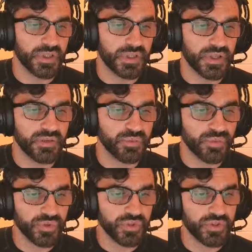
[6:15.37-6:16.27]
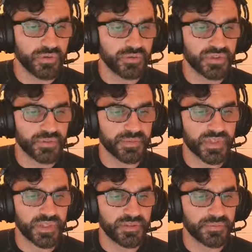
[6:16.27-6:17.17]
And you know,
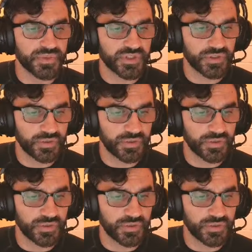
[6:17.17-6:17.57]
sometimes